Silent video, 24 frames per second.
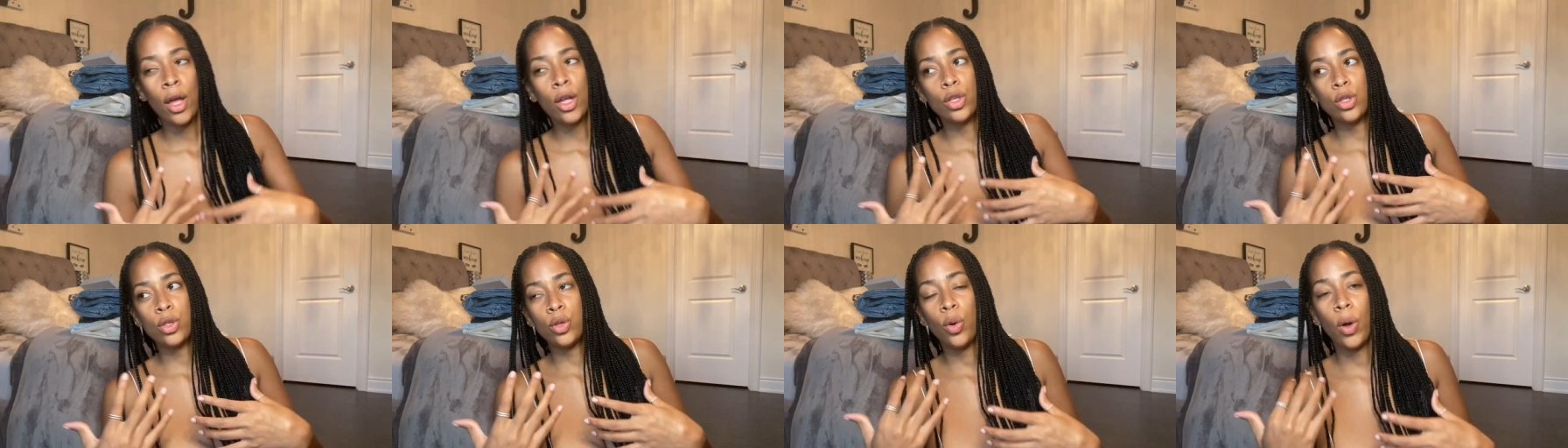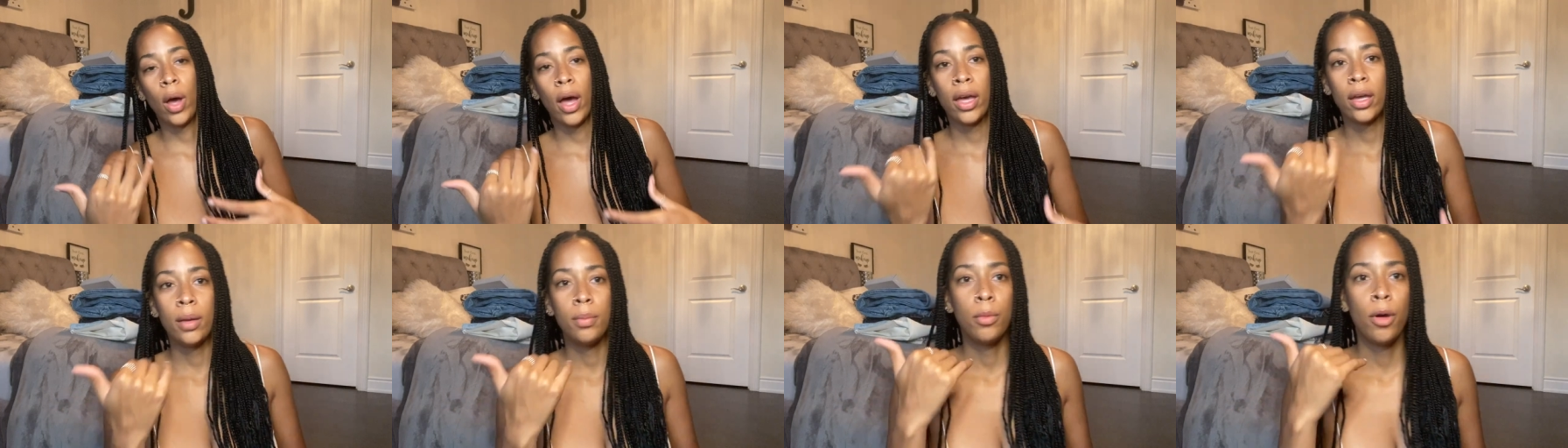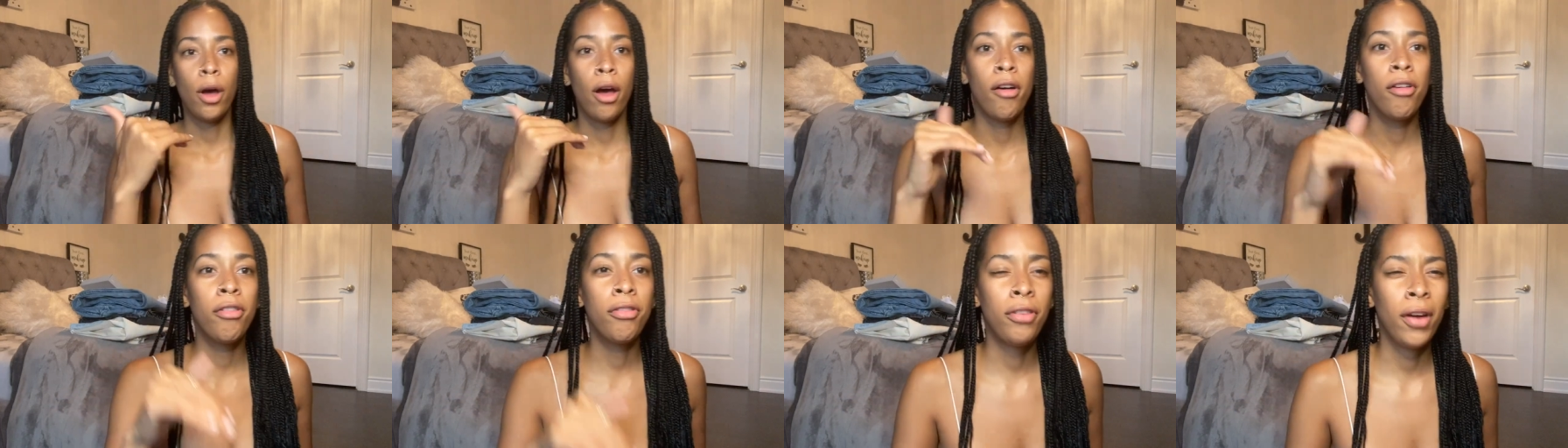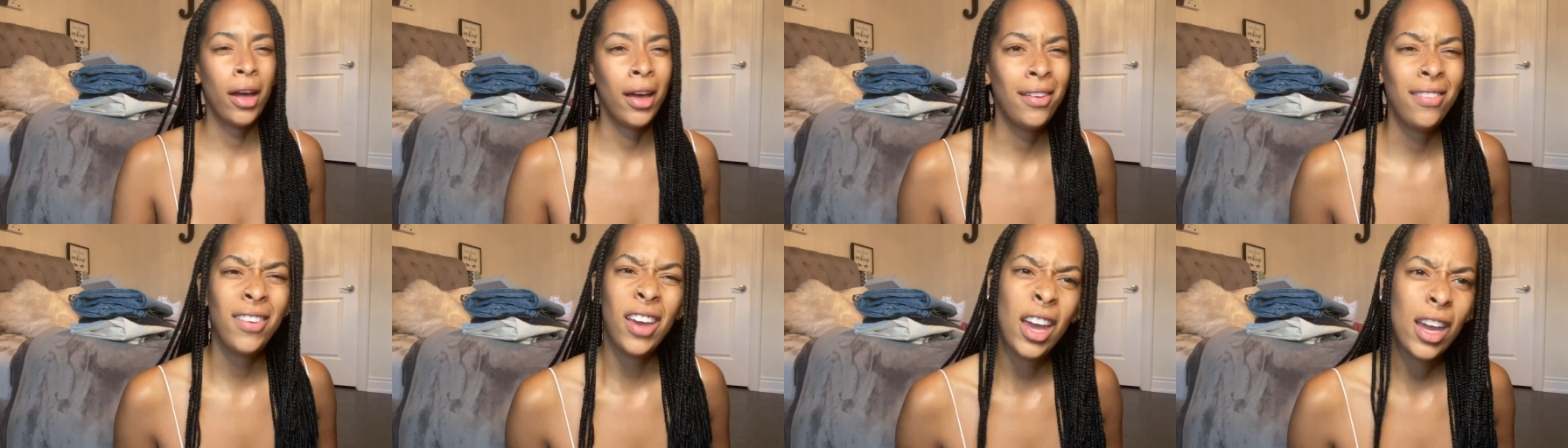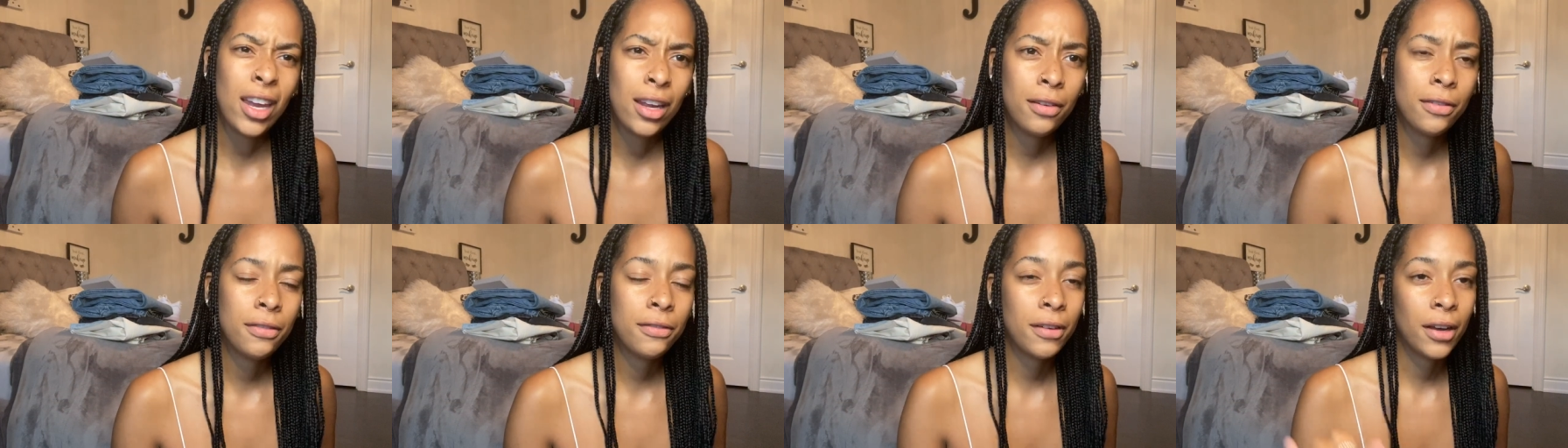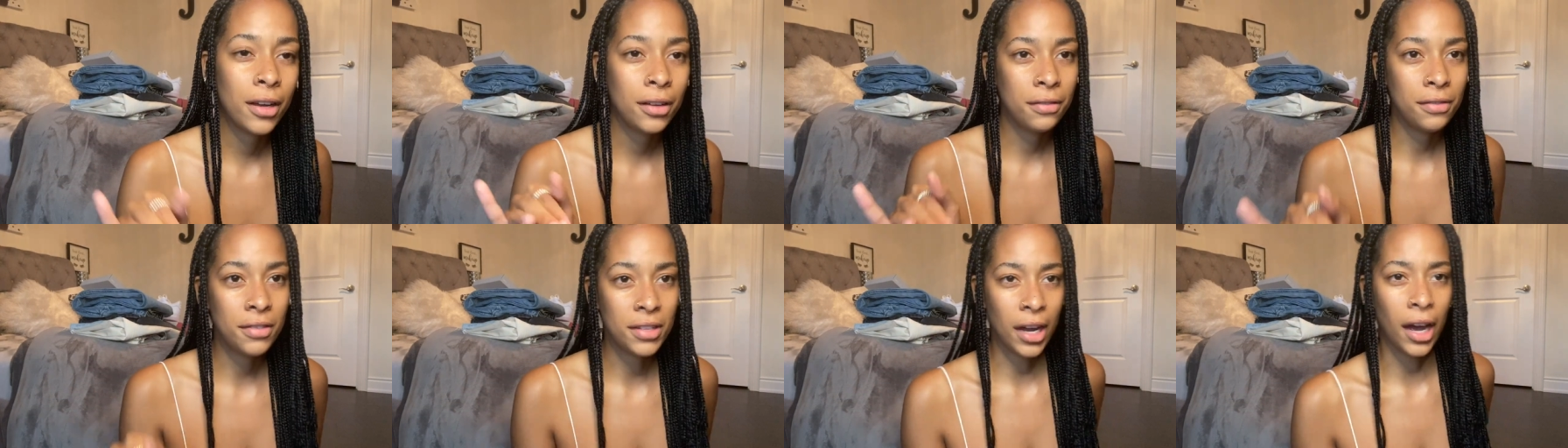So I'm 5'8",
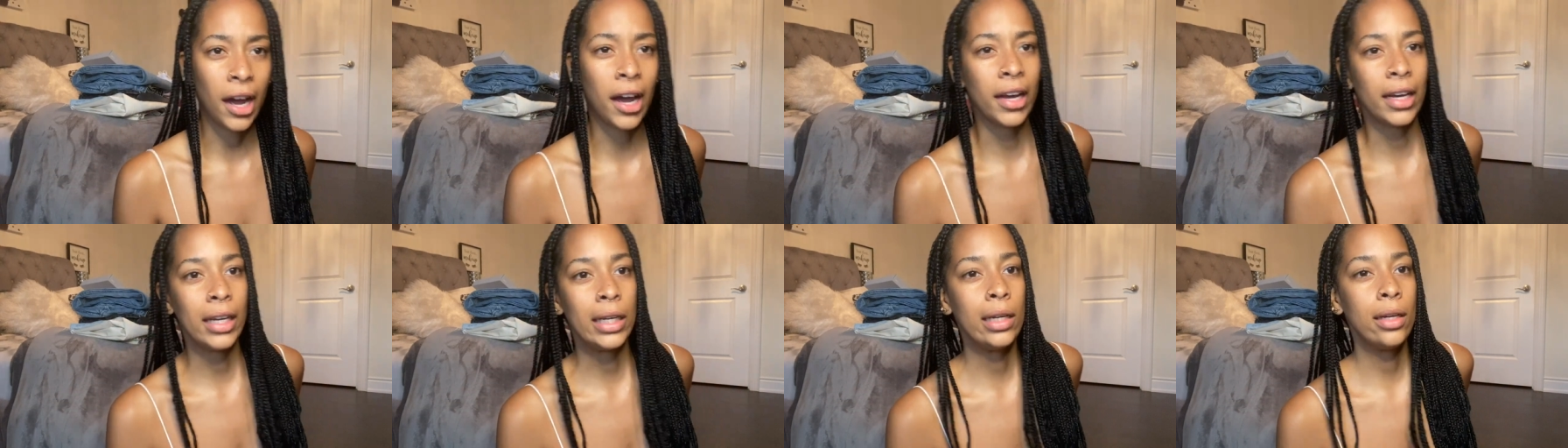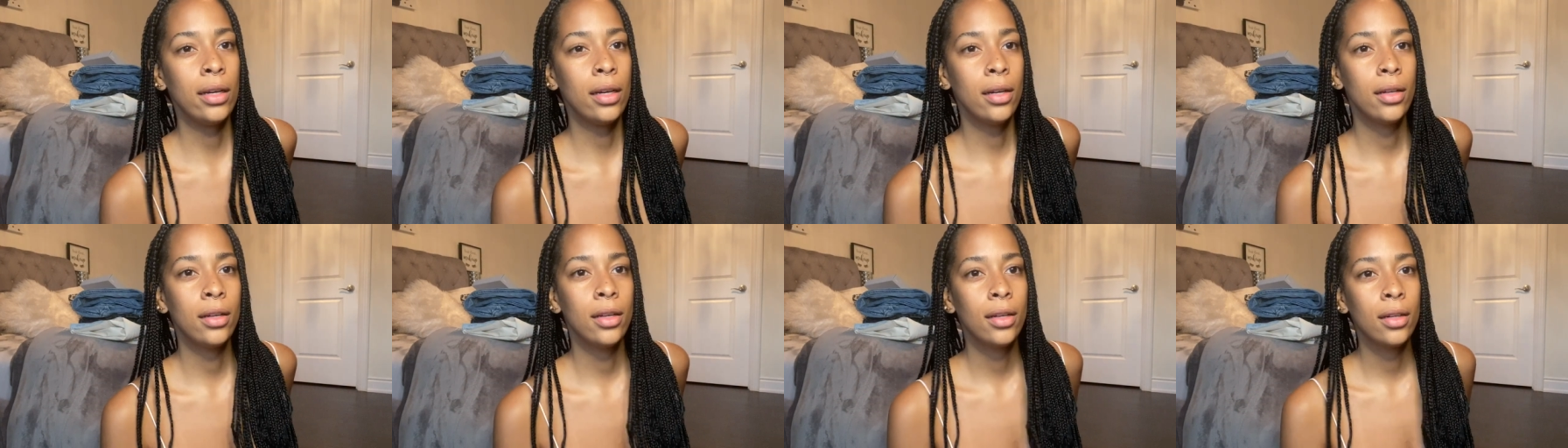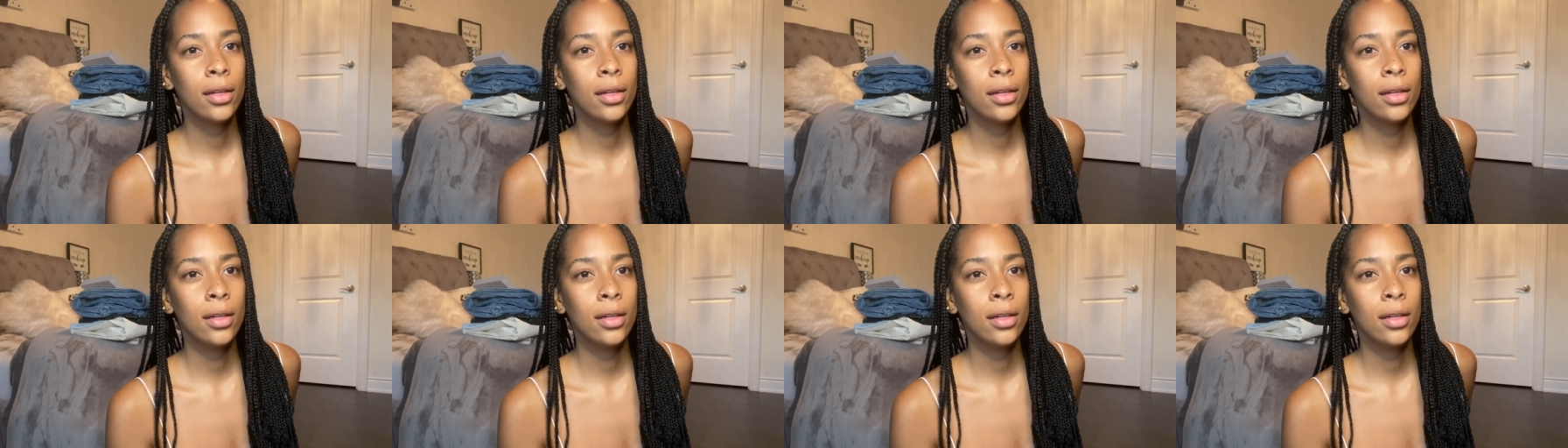5'9".